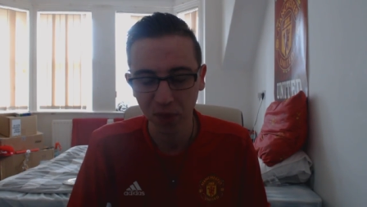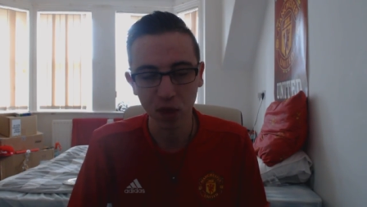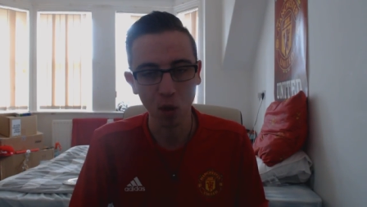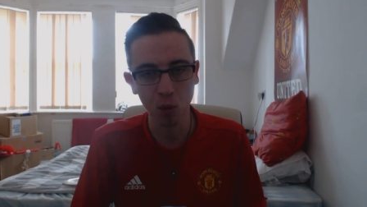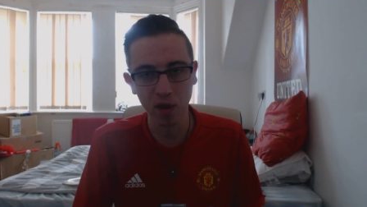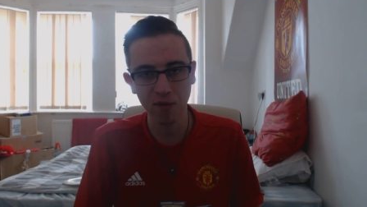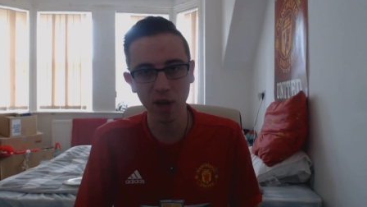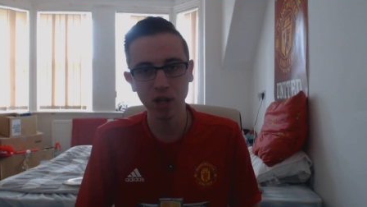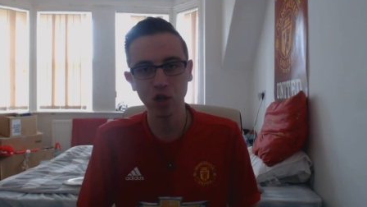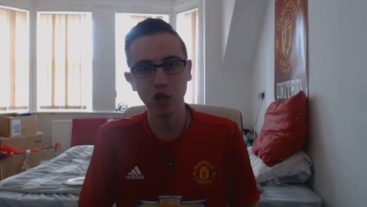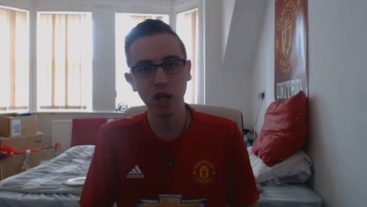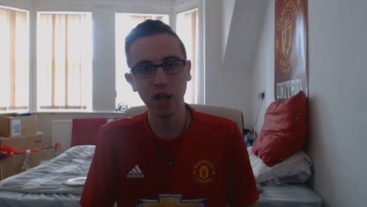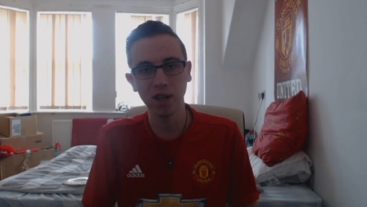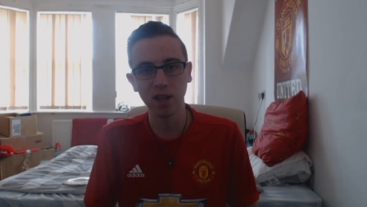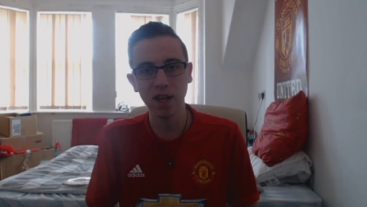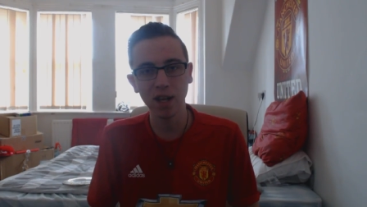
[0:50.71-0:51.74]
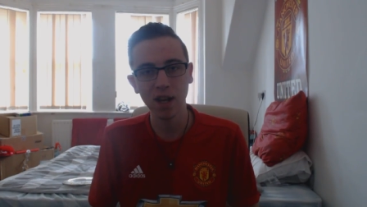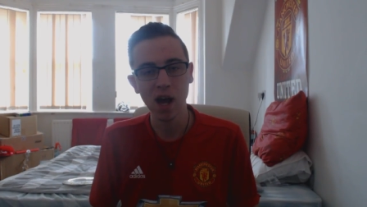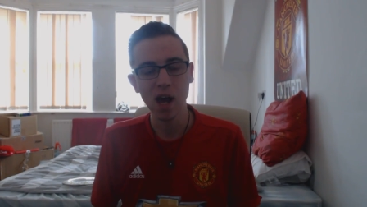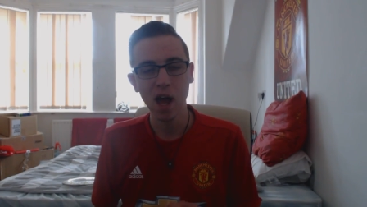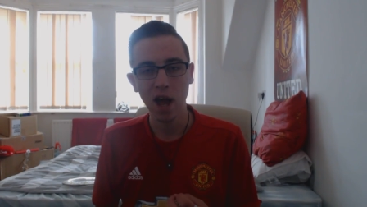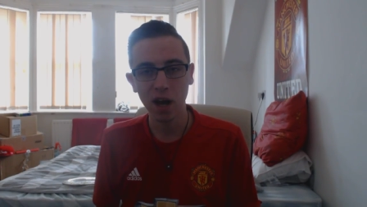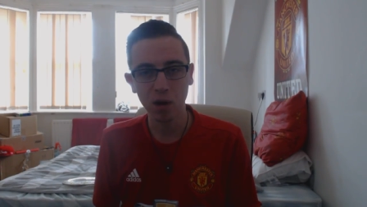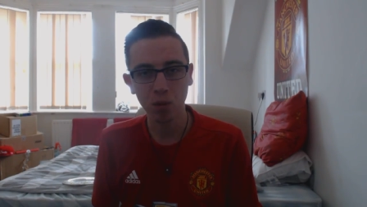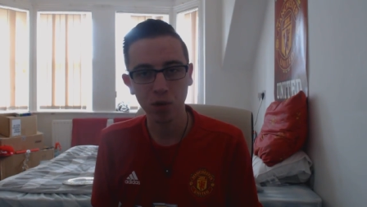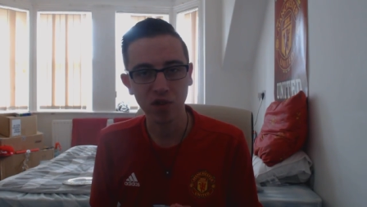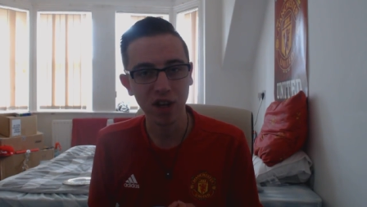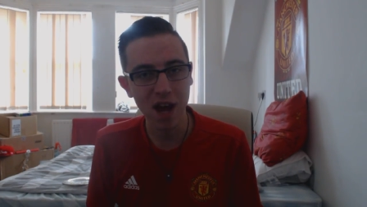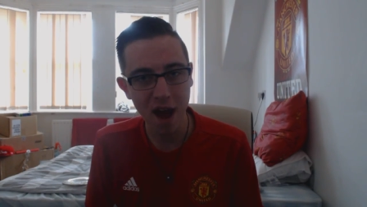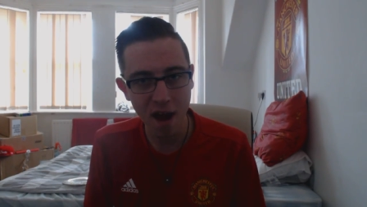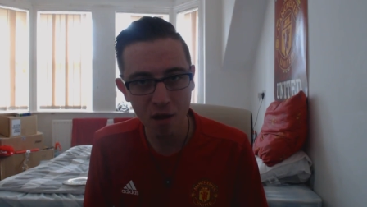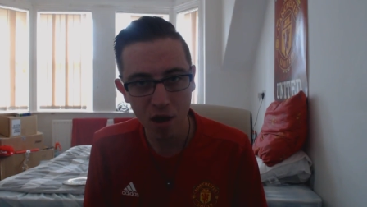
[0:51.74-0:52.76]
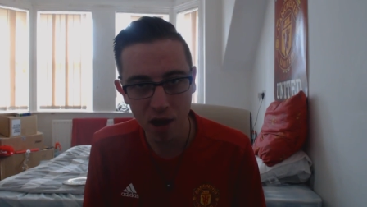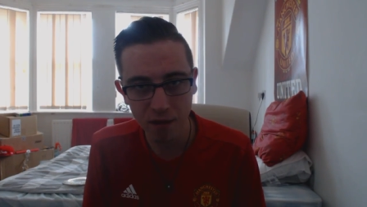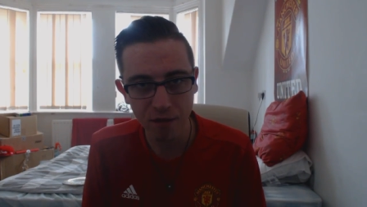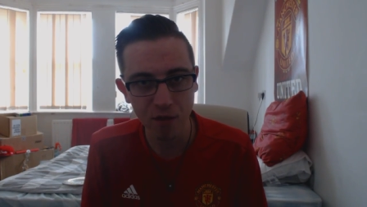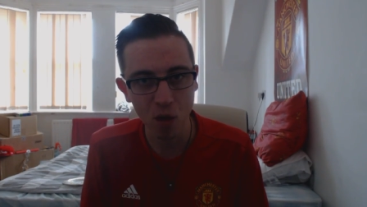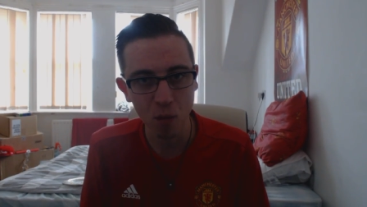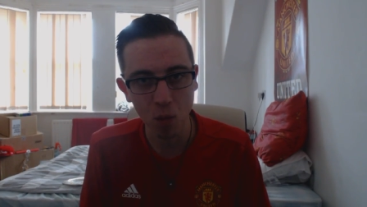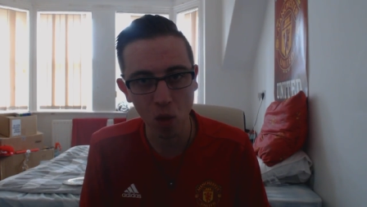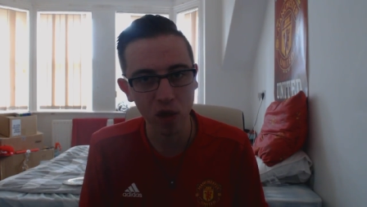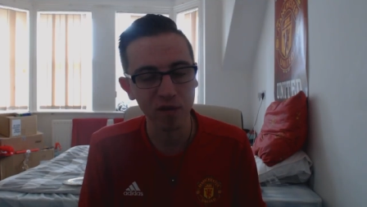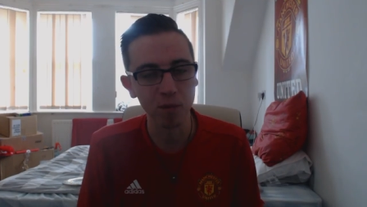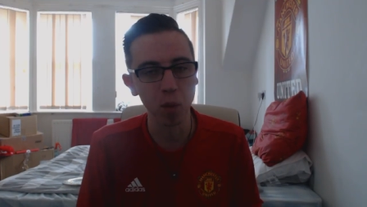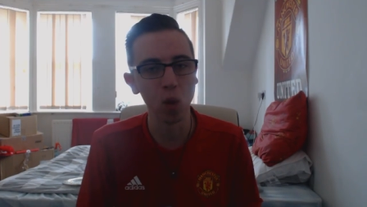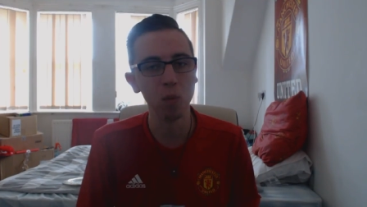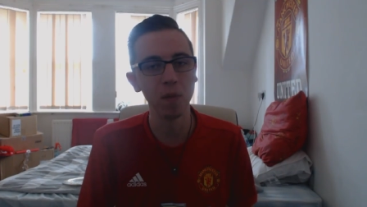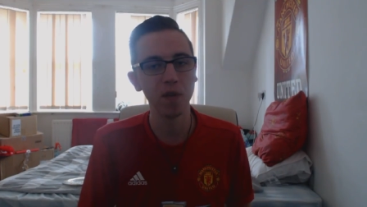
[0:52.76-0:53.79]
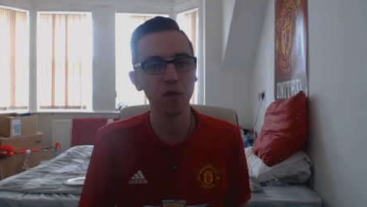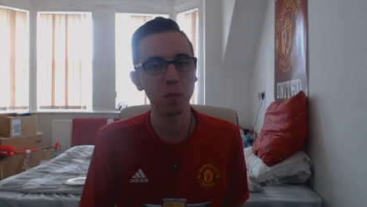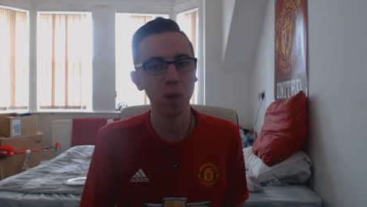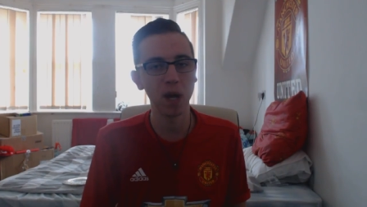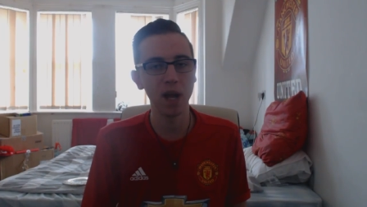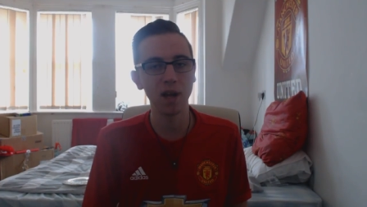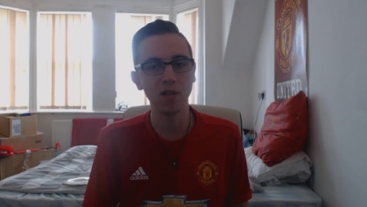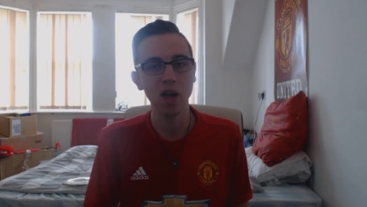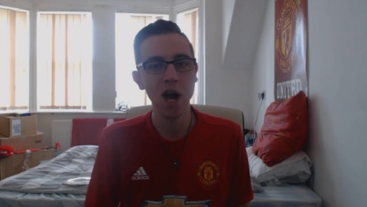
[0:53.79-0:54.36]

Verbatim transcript: we eventually did, and it was an error from one of Bournemouth's players.